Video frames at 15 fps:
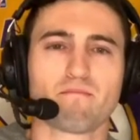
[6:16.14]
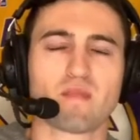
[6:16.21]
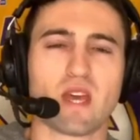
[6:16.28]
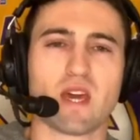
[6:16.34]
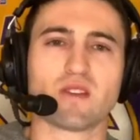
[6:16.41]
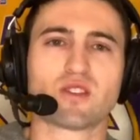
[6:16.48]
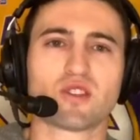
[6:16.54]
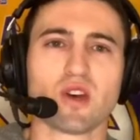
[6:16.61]

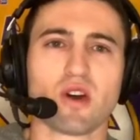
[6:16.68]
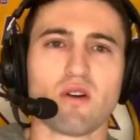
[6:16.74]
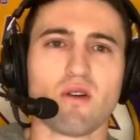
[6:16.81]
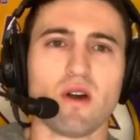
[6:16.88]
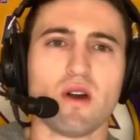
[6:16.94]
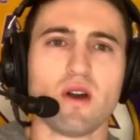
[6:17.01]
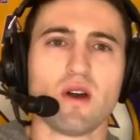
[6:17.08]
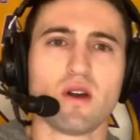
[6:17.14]
And so
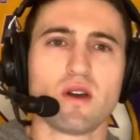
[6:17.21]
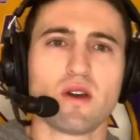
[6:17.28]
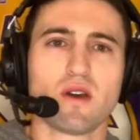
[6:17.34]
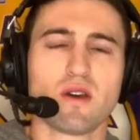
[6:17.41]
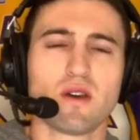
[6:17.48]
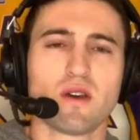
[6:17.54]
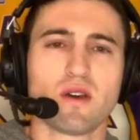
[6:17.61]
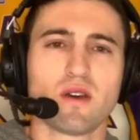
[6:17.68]

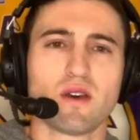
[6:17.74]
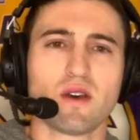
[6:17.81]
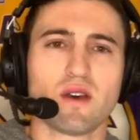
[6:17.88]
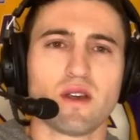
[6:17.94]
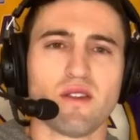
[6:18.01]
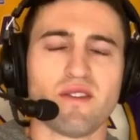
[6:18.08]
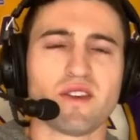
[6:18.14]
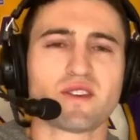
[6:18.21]

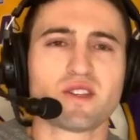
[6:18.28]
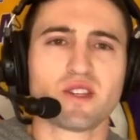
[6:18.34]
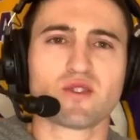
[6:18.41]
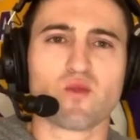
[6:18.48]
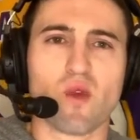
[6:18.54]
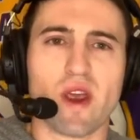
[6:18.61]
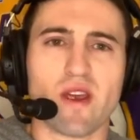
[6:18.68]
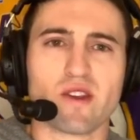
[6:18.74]
this is
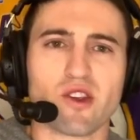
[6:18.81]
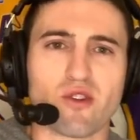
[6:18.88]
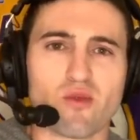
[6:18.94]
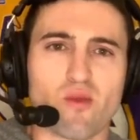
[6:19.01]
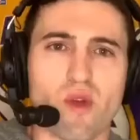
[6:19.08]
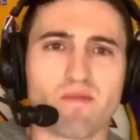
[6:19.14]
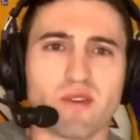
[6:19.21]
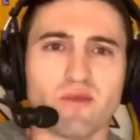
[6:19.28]
where your
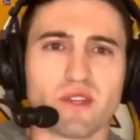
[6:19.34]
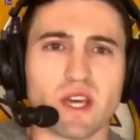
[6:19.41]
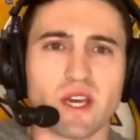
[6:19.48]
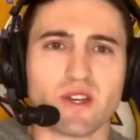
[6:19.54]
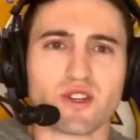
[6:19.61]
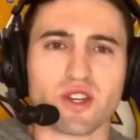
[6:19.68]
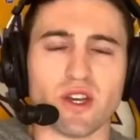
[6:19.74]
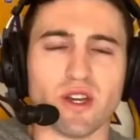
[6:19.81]

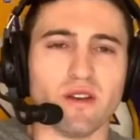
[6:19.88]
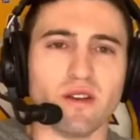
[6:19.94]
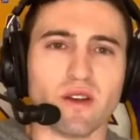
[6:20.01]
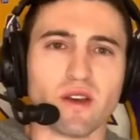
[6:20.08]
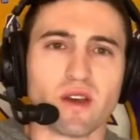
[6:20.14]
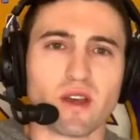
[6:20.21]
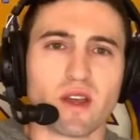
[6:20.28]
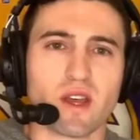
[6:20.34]
reputation
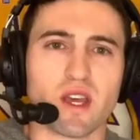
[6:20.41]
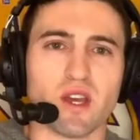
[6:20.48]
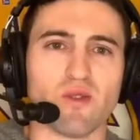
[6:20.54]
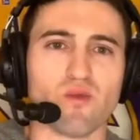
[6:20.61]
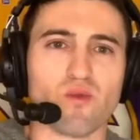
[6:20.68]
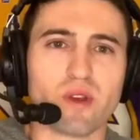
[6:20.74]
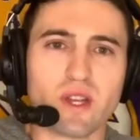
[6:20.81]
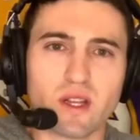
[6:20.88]

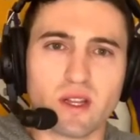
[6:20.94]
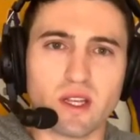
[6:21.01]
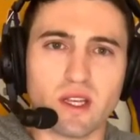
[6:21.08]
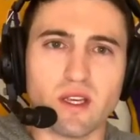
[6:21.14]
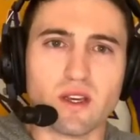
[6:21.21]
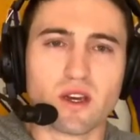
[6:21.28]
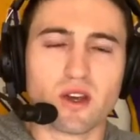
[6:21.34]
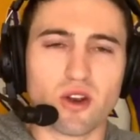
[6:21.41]
can
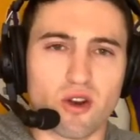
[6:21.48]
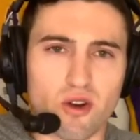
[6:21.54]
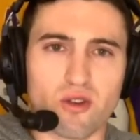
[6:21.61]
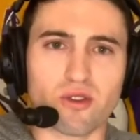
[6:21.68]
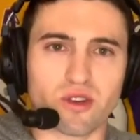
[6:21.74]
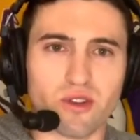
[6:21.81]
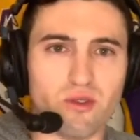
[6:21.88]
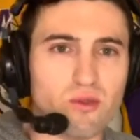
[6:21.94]
really hurt
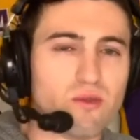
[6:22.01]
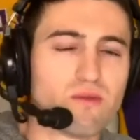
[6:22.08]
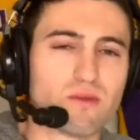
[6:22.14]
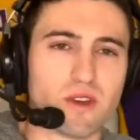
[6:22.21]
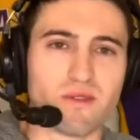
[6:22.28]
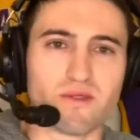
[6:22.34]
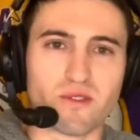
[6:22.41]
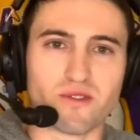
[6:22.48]
you
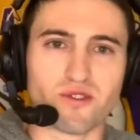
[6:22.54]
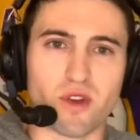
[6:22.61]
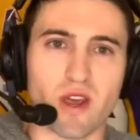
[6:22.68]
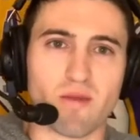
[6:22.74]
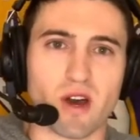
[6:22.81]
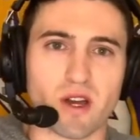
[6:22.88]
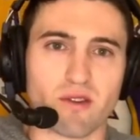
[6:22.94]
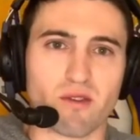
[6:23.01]
if you're
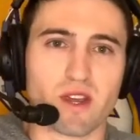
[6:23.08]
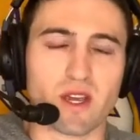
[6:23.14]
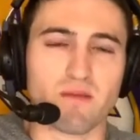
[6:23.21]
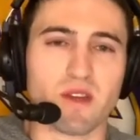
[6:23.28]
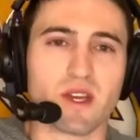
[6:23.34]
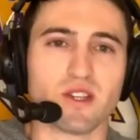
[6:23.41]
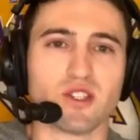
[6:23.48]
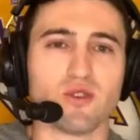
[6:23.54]
Draymond Green,
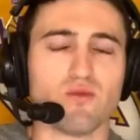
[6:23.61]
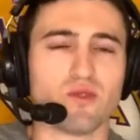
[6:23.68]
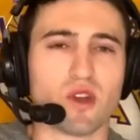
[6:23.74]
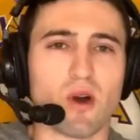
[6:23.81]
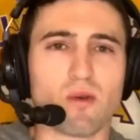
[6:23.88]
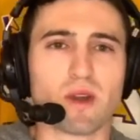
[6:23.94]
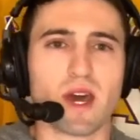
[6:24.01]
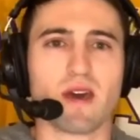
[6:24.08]
because you
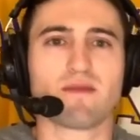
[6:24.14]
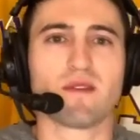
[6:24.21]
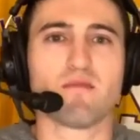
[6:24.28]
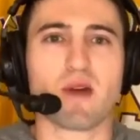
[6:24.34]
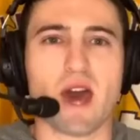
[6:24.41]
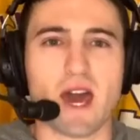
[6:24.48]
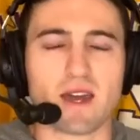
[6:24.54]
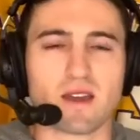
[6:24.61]
don't have the
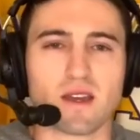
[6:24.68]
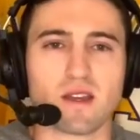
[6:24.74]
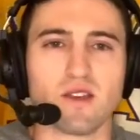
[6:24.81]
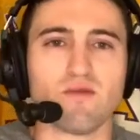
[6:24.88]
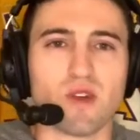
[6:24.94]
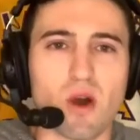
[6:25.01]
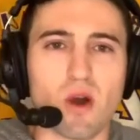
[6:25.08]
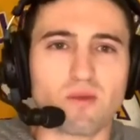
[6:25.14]
backing. You
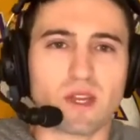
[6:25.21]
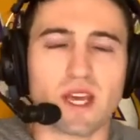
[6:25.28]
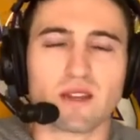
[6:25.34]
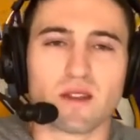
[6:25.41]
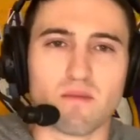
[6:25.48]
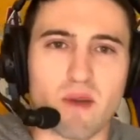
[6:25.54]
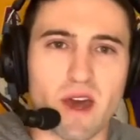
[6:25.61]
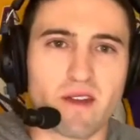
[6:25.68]
don't get
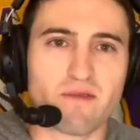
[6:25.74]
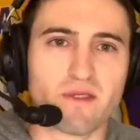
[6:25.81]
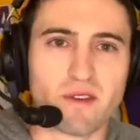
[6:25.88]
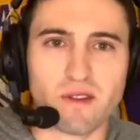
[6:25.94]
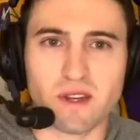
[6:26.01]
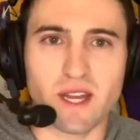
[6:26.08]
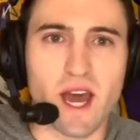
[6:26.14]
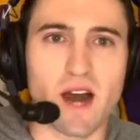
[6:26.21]
the benefit of
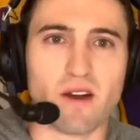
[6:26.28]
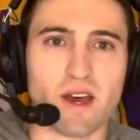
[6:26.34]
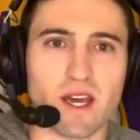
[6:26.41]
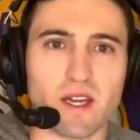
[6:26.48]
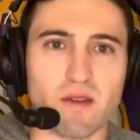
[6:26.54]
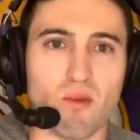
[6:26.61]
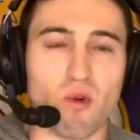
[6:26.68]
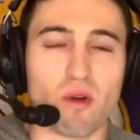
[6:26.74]
the doubt
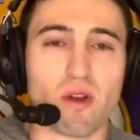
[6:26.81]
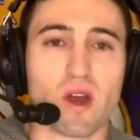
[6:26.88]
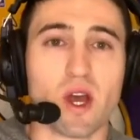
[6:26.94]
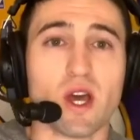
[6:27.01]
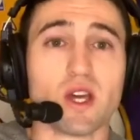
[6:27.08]
anymore.